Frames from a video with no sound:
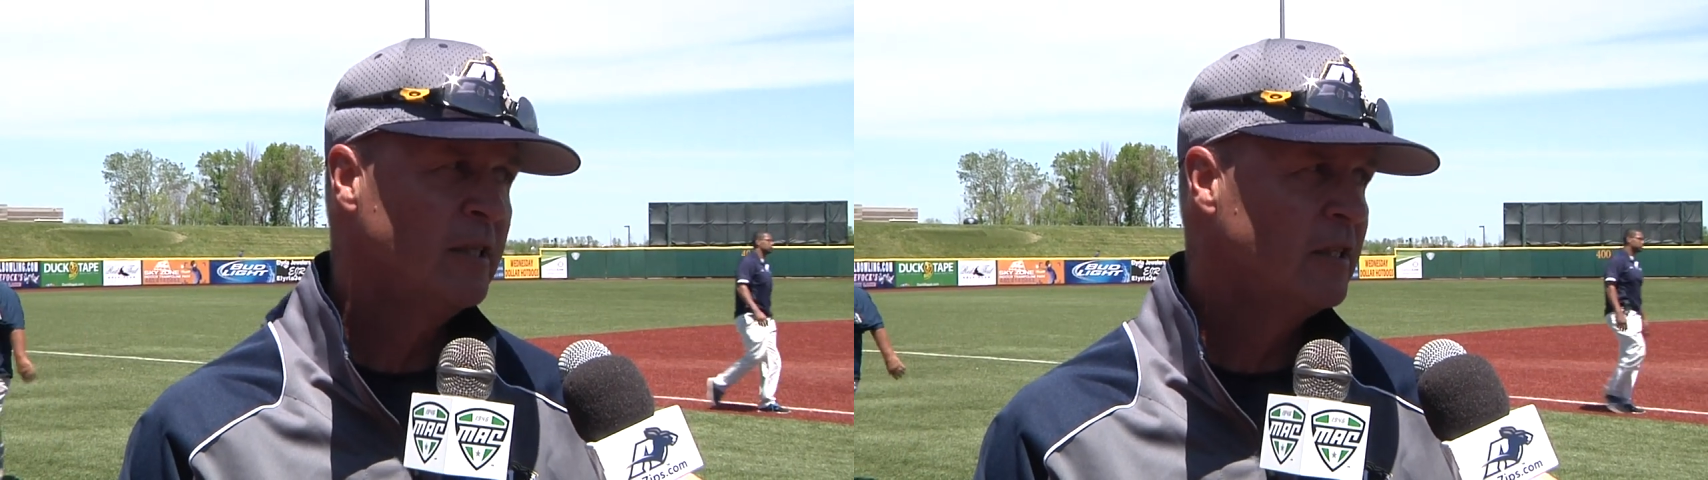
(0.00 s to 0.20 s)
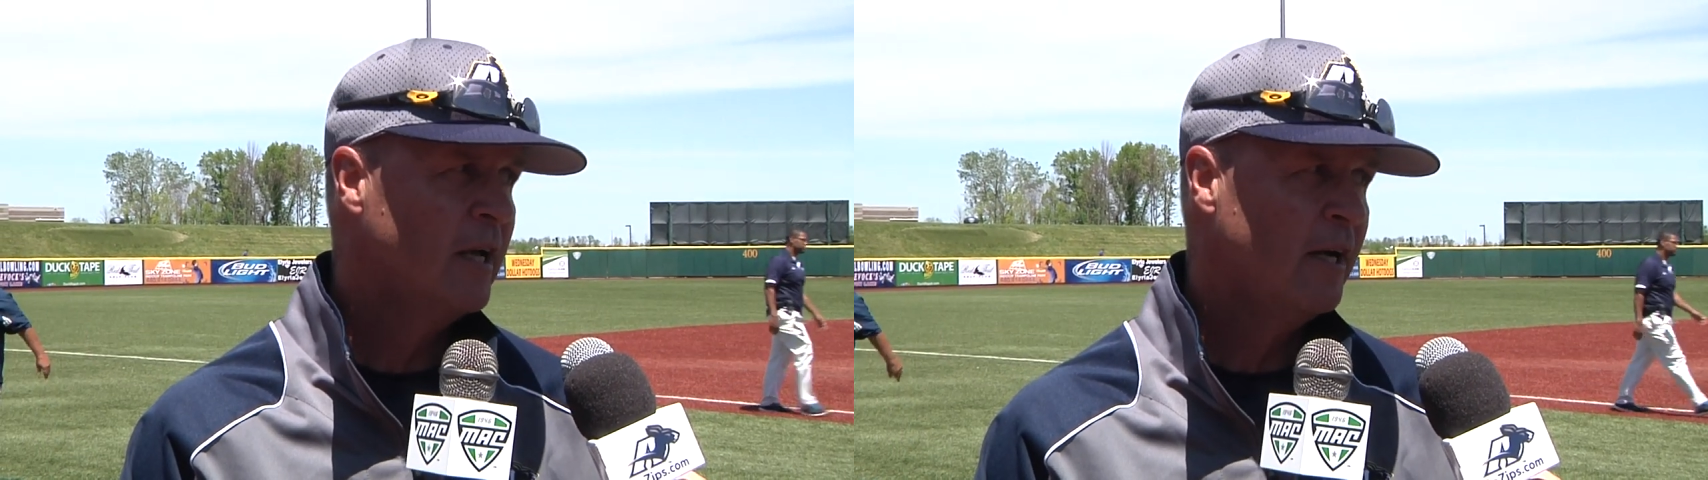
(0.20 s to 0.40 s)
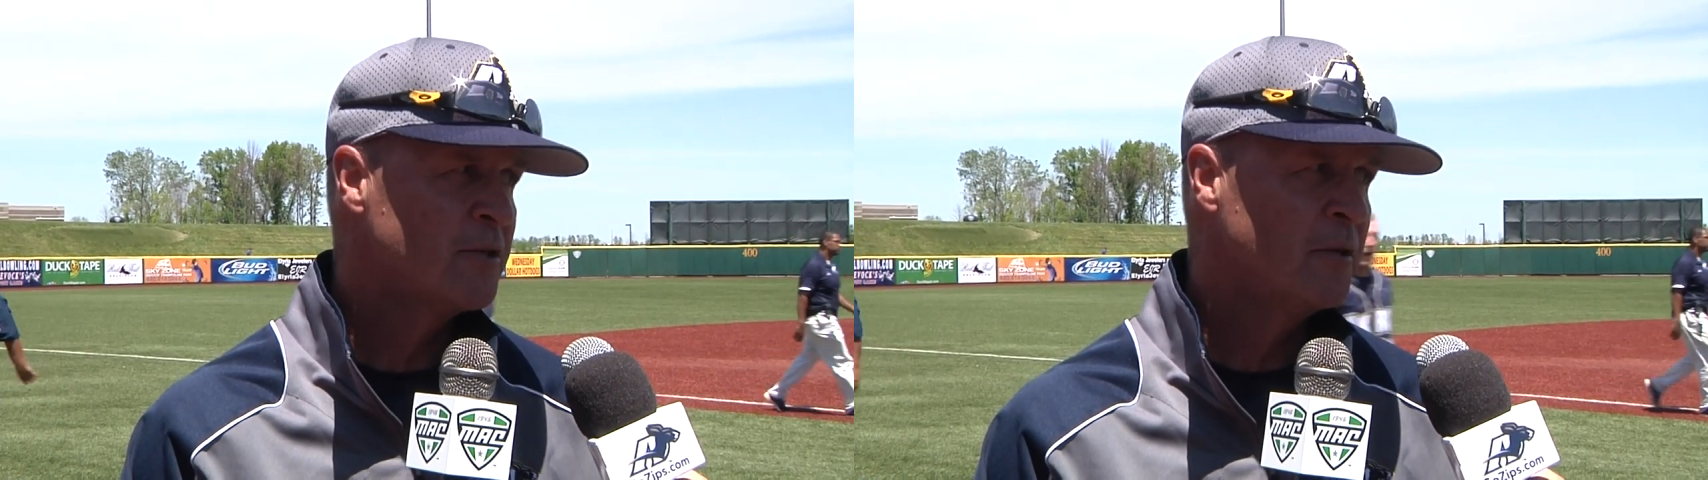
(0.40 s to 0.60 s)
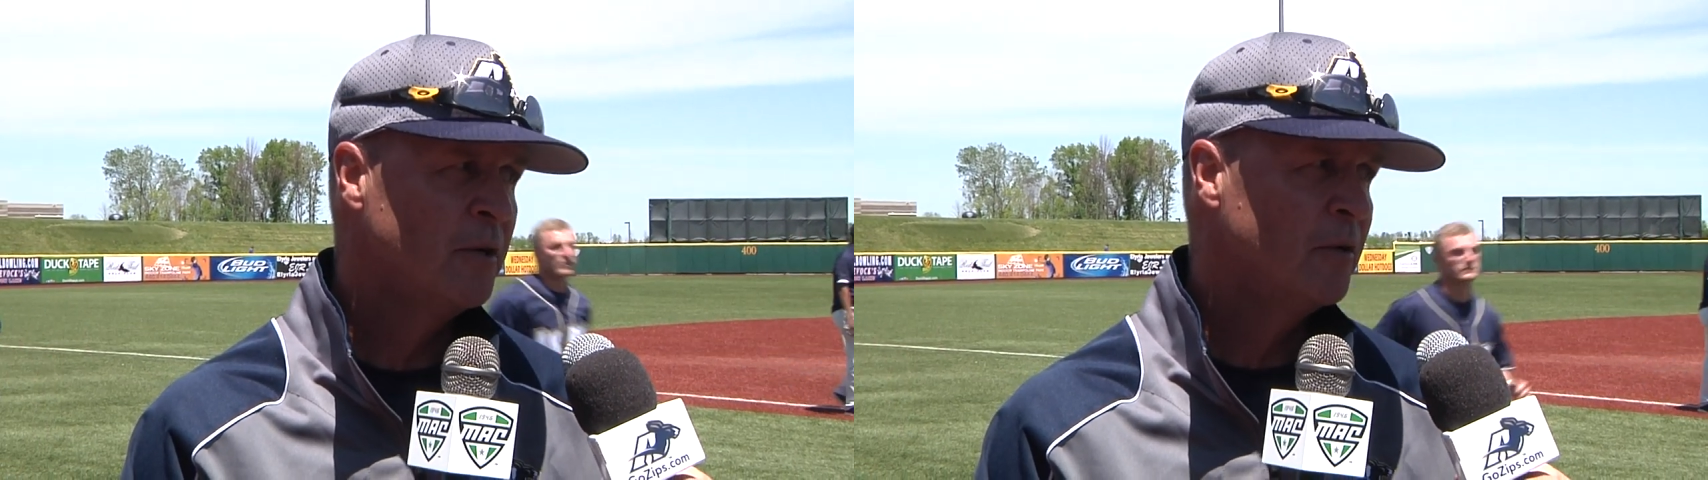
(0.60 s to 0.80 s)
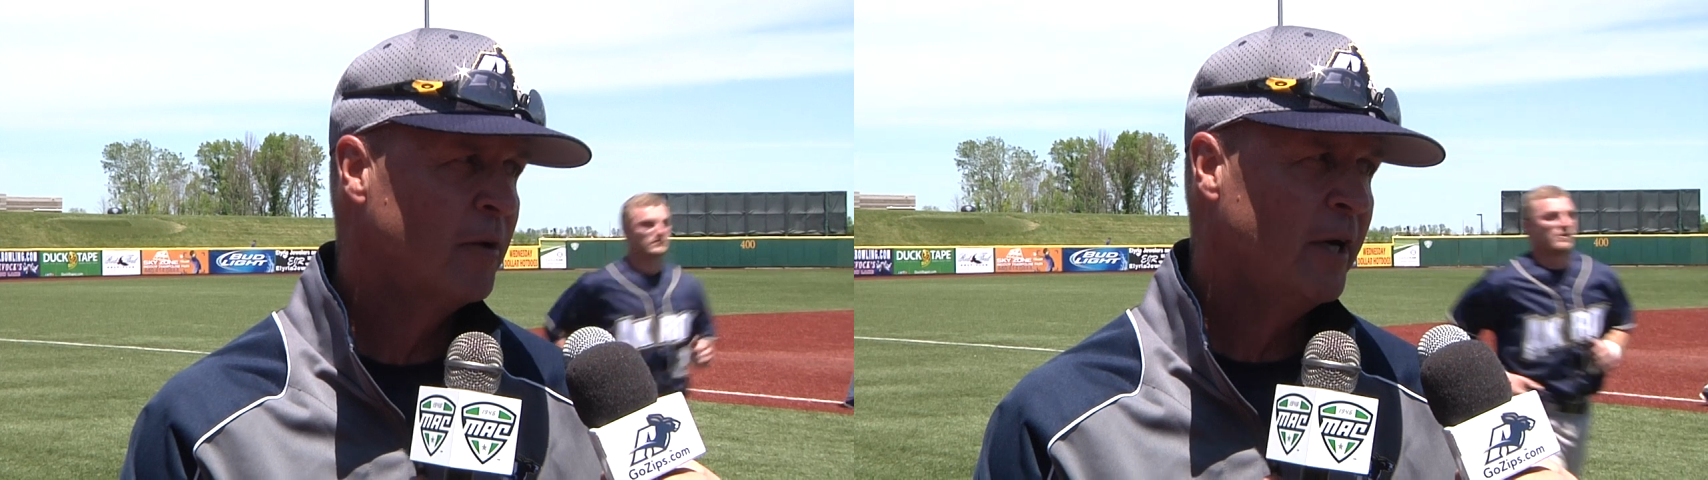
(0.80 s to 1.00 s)
these guys are
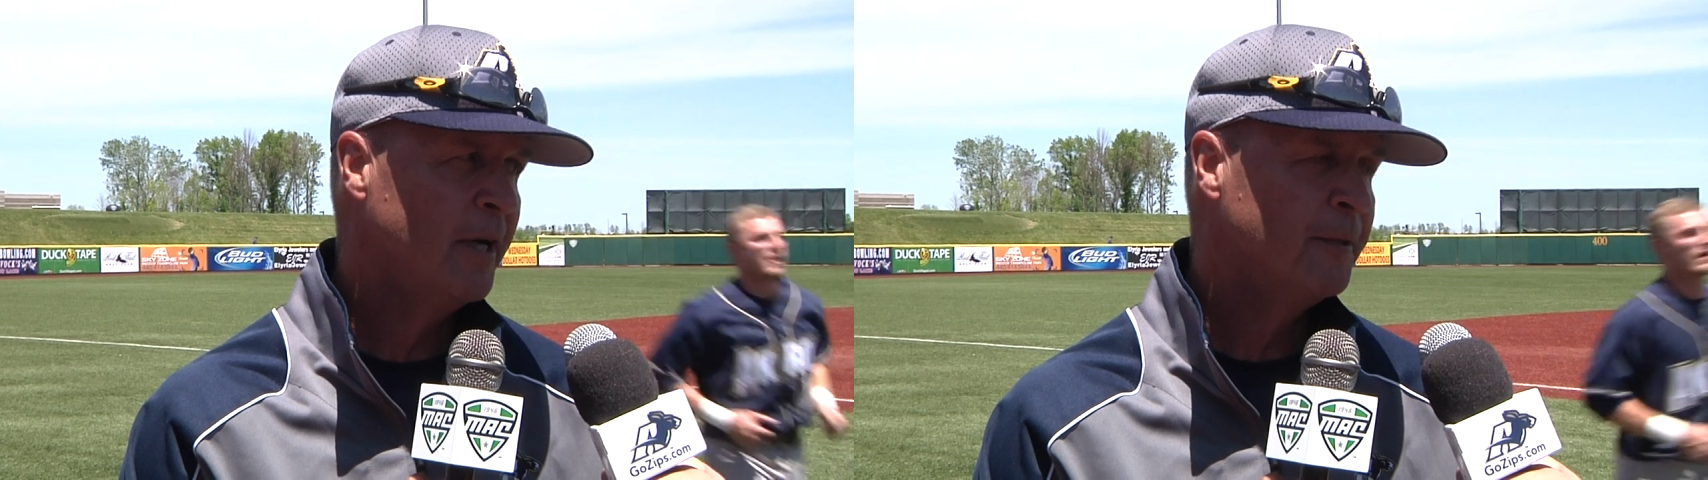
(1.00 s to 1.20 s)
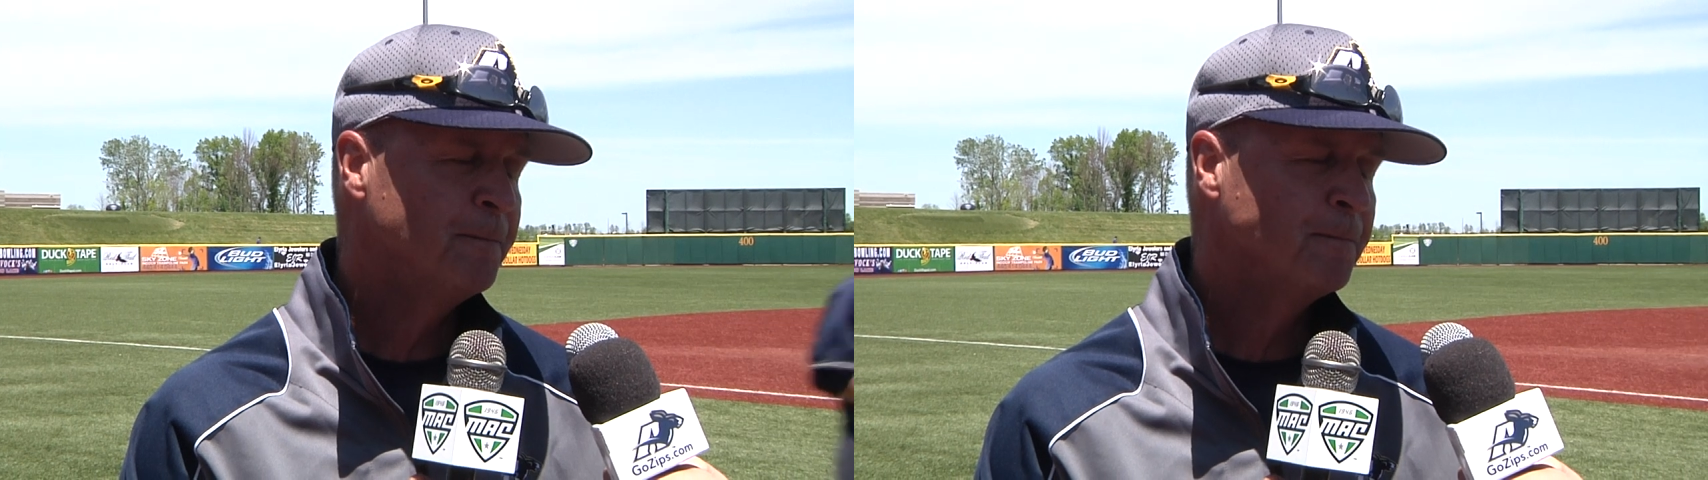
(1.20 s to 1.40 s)
doing right now.